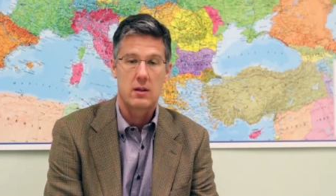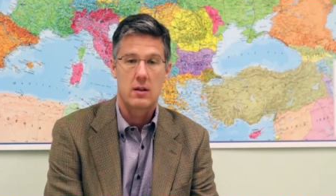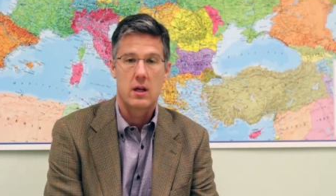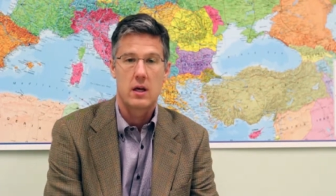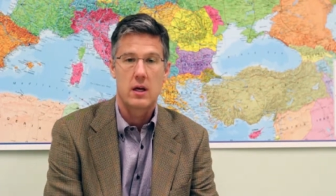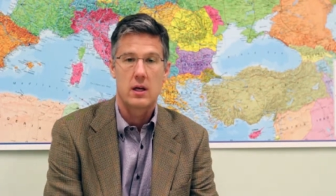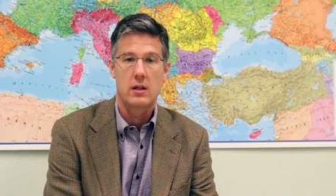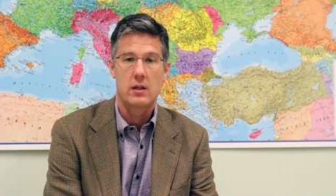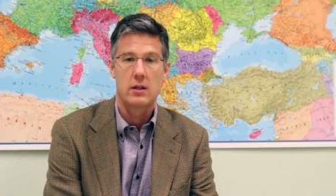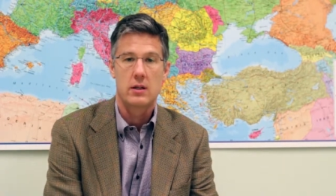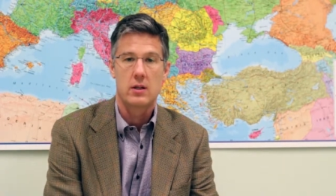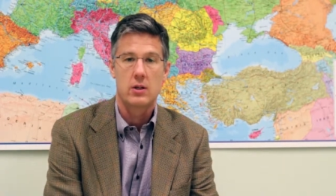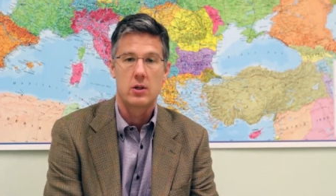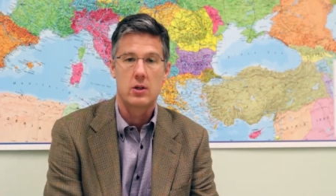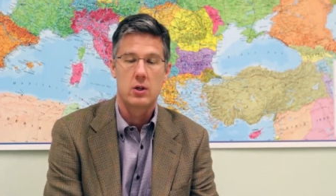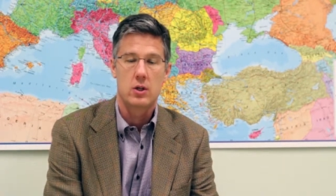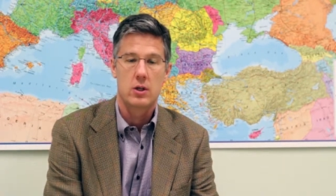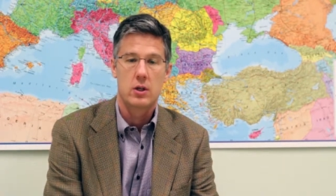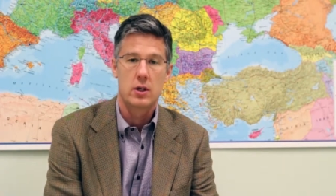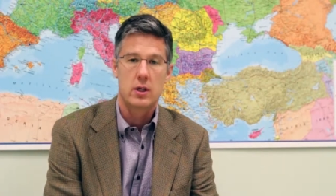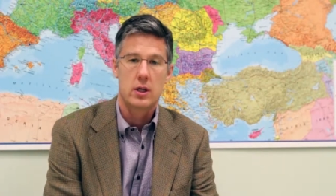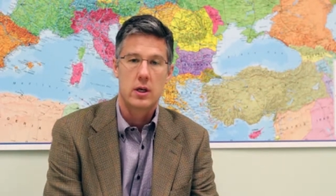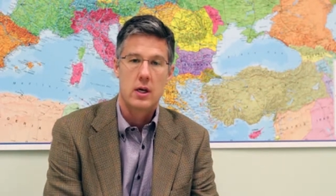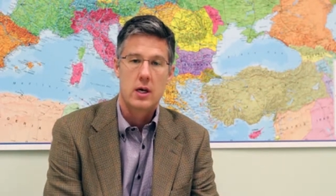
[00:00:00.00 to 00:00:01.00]
the
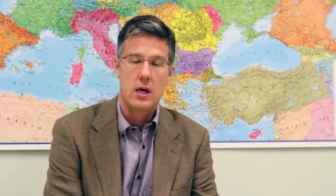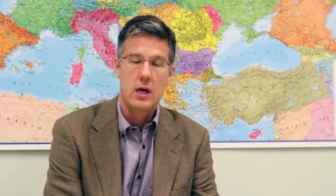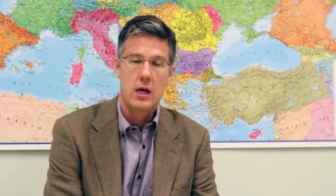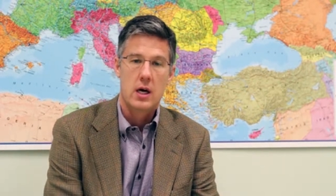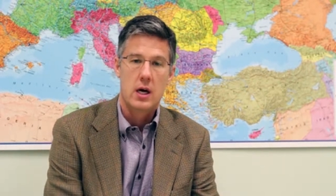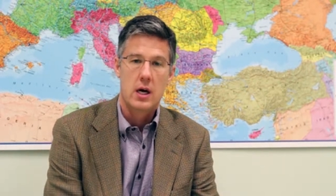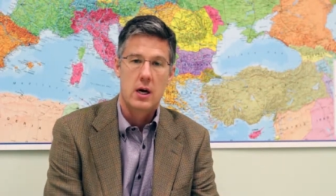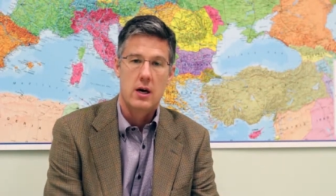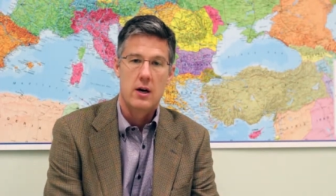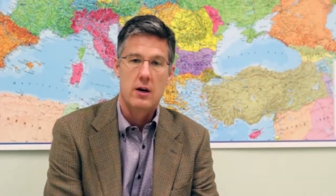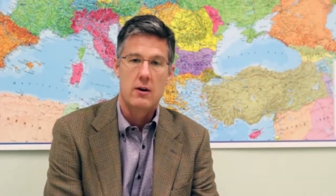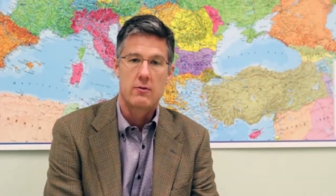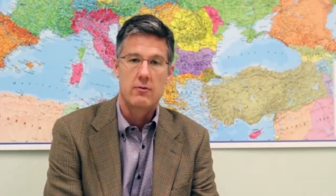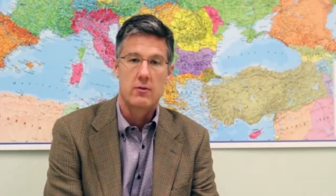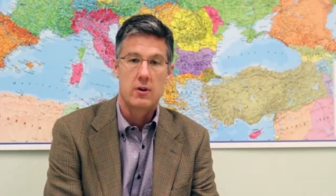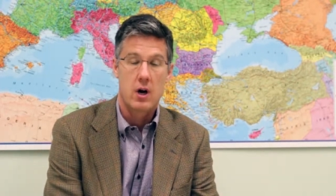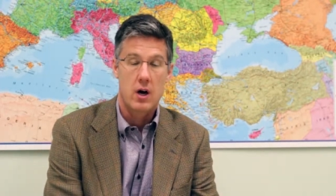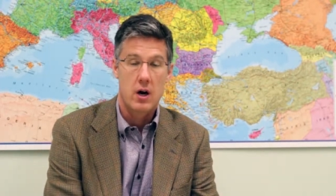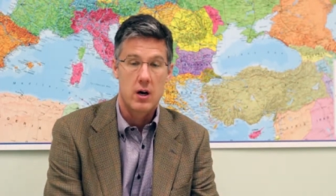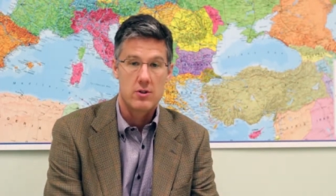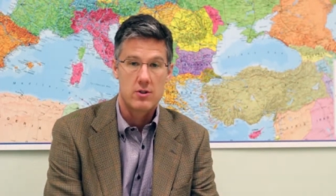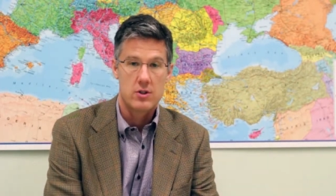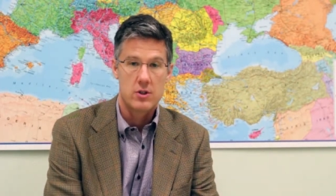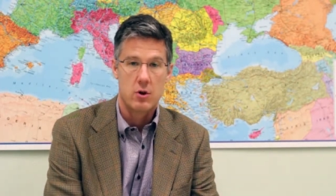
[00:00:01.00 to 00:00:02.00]
likelihood of
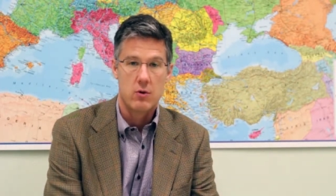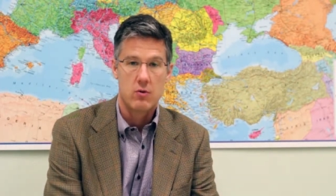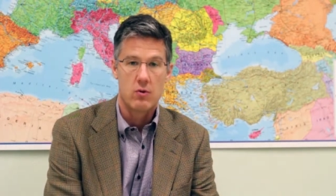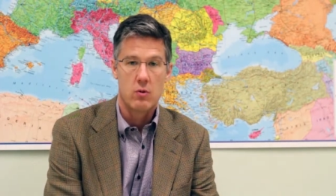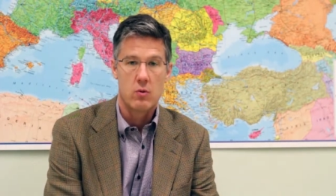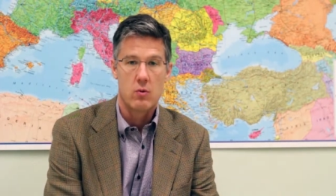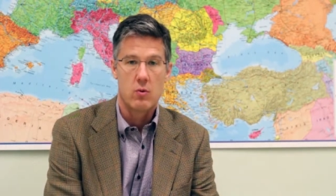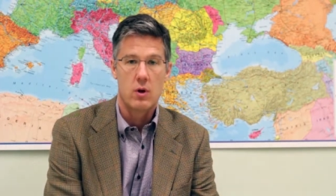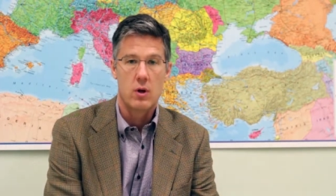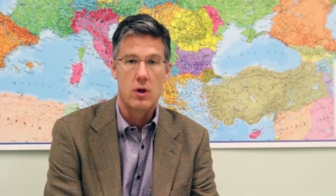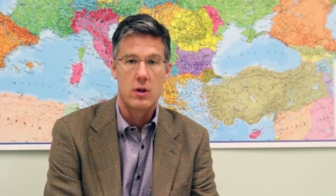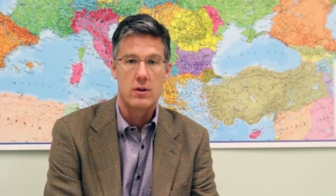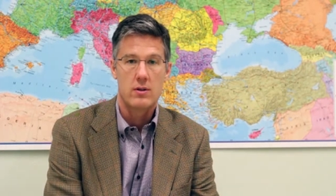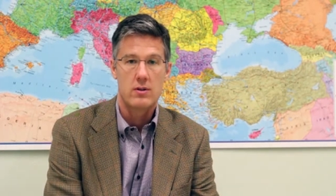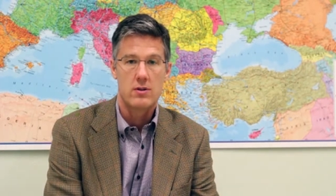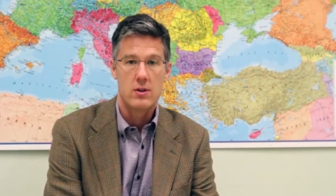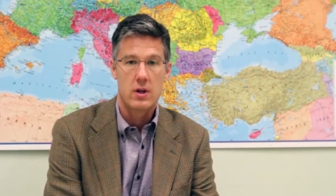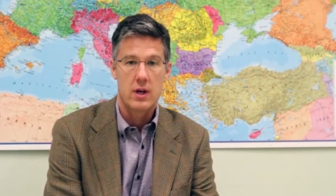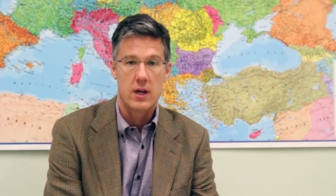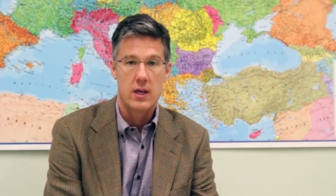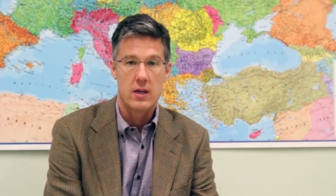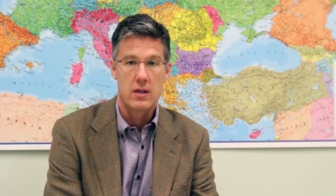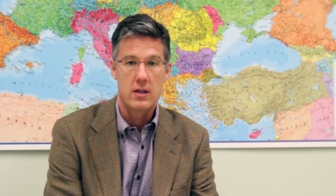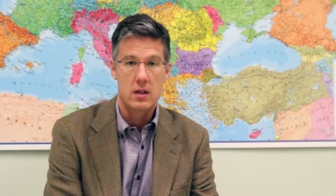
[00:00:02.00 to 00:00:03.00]
cost overruns
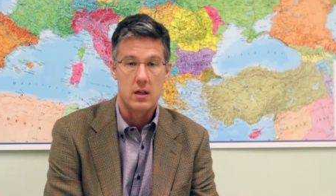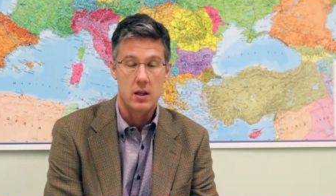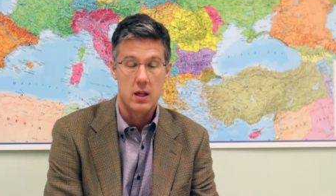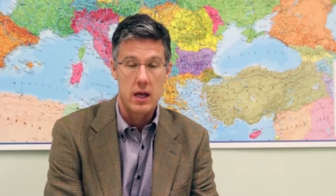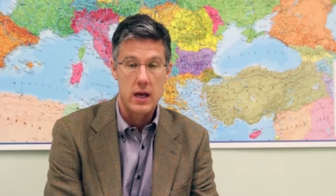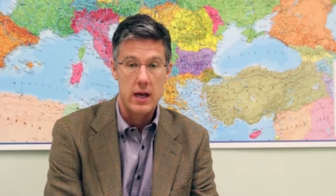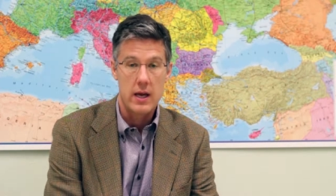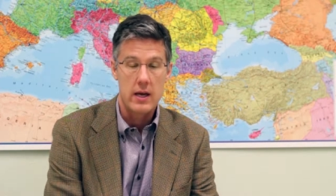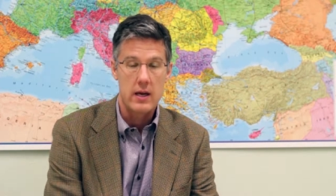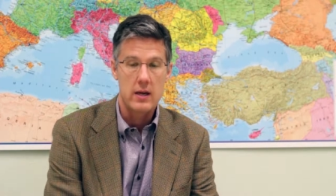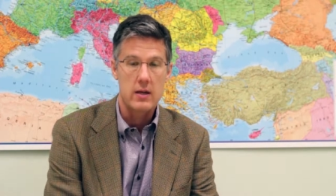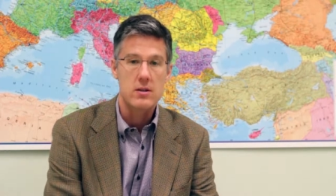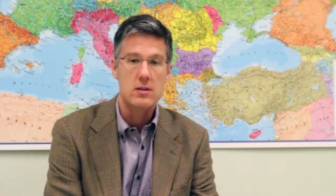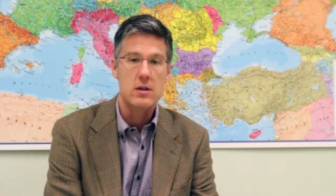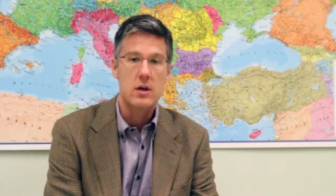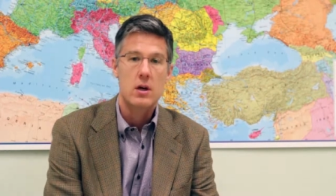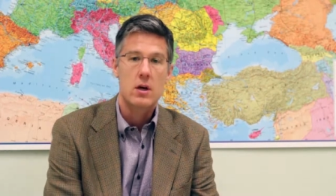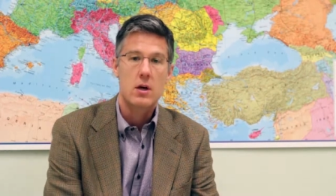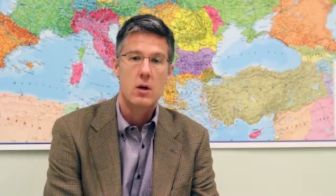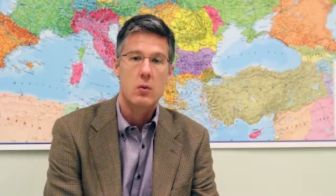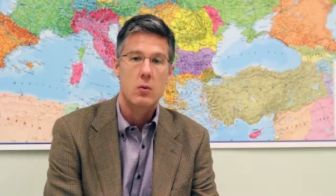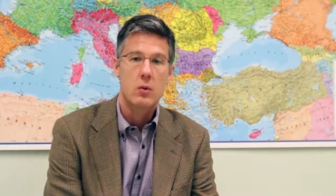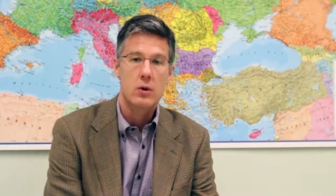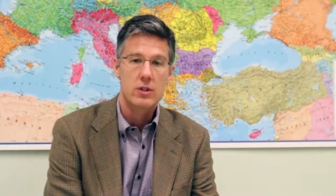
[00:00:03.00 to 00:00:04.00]
and delays,
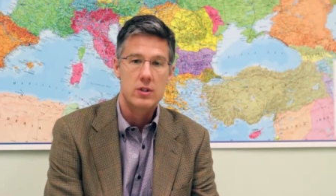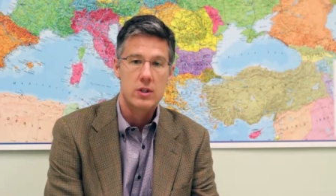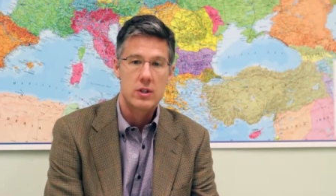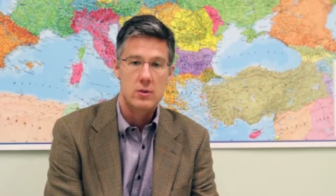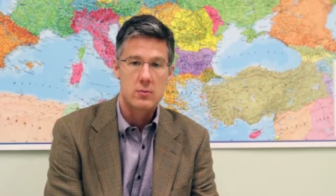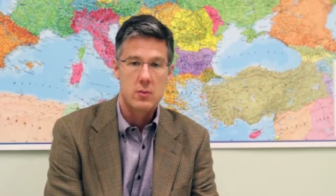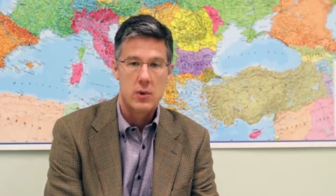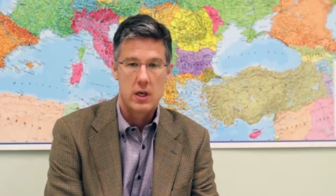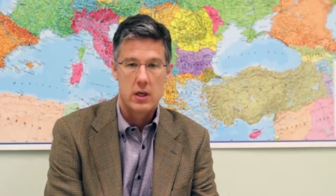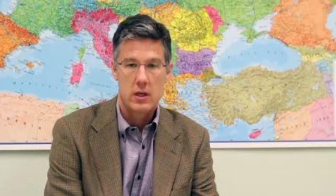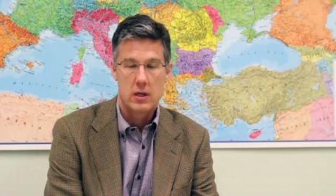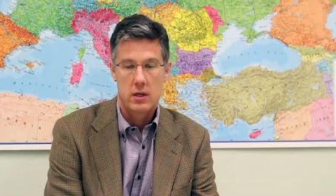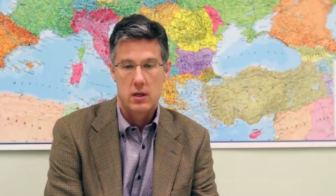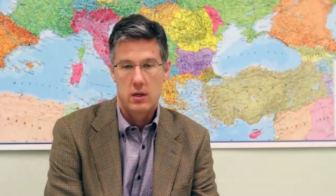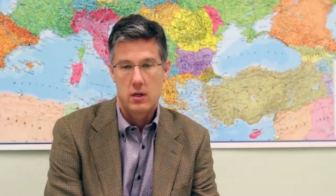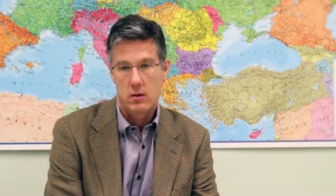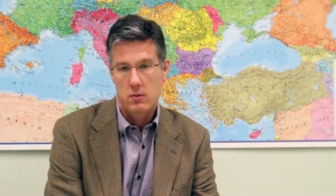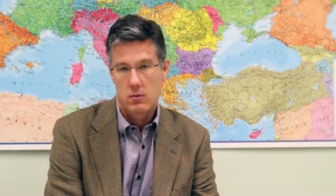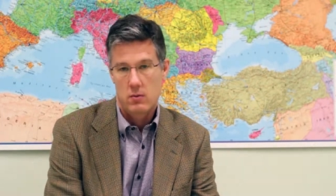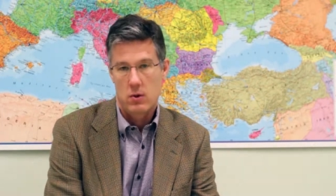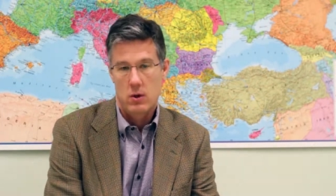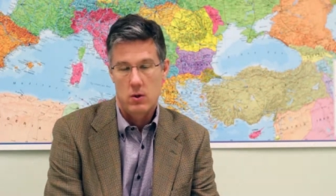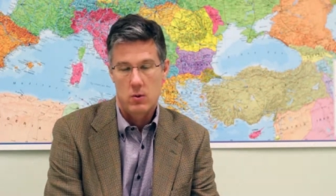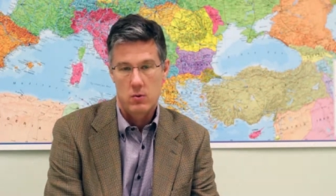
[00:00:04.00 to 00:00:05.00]
which is making it
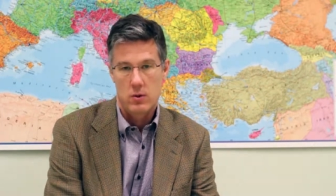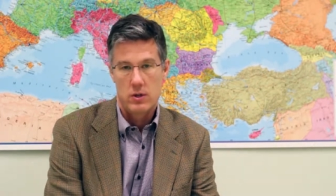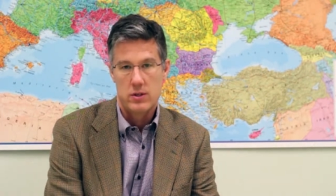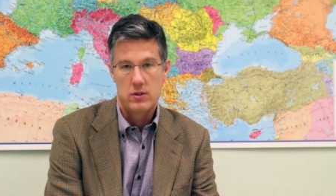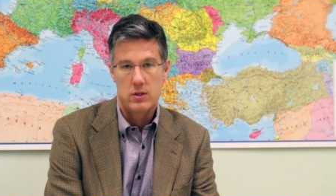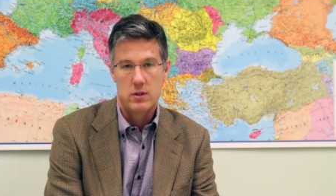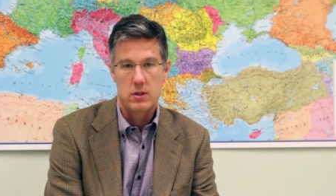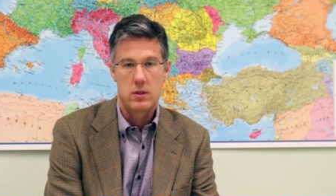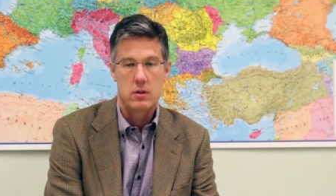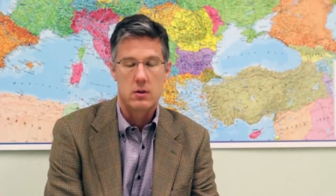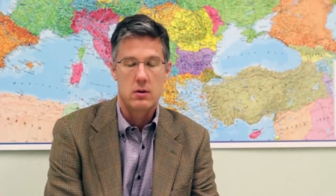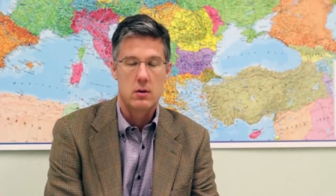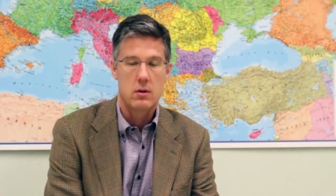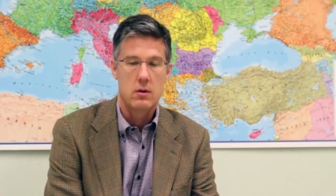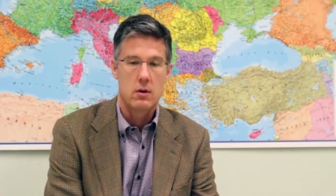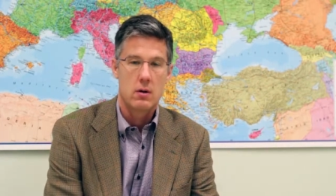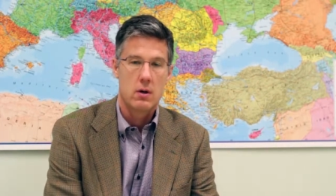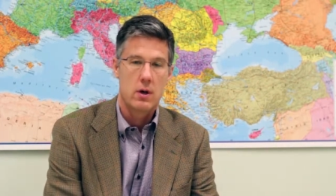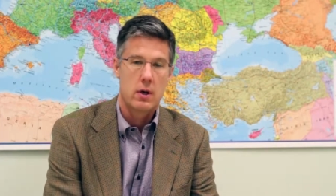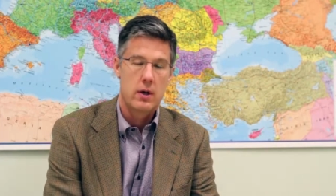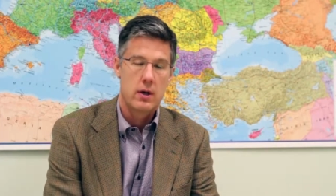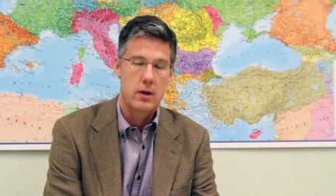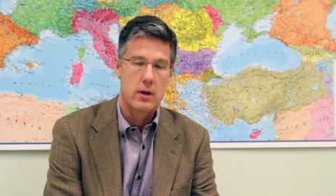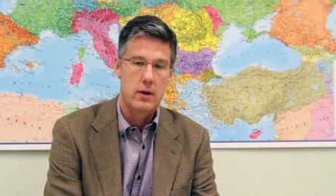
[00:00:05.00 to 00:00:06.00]
a riskier